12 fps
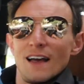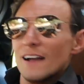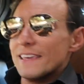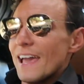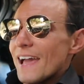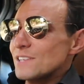
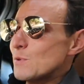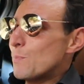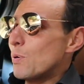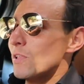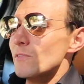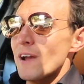Okay, as we
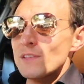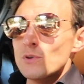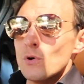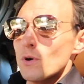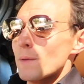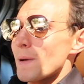pull around the
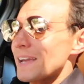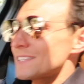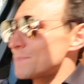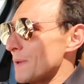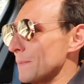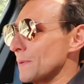corner back
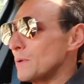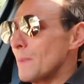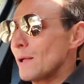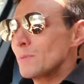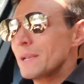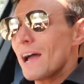into BMW
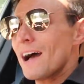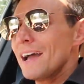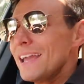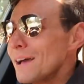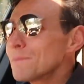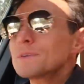Melbourne,
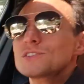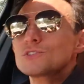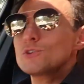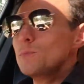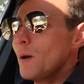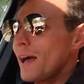I am
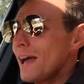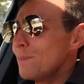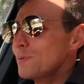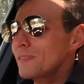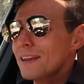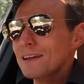super
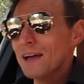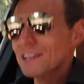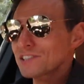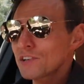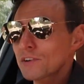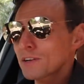happy that I've
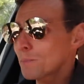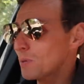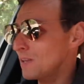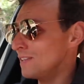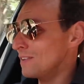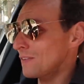actually got an
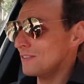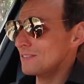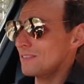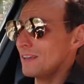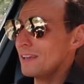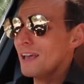opinion on this
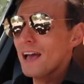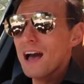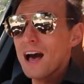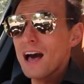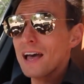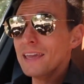thing.
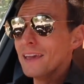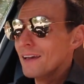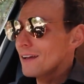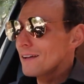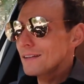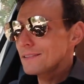
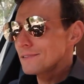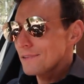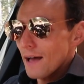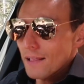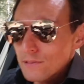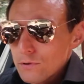
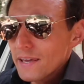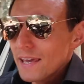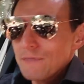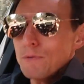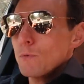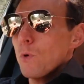Look,
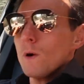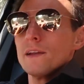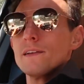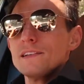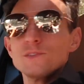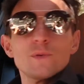if I'm
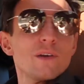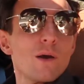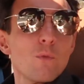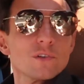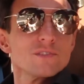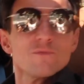quite honest with you, I
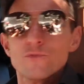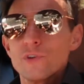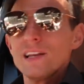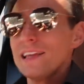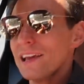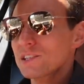wasn't
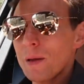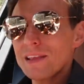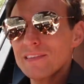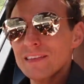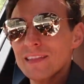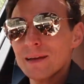really
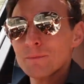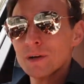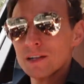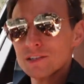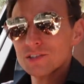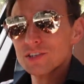expecting that
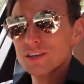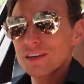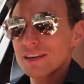much.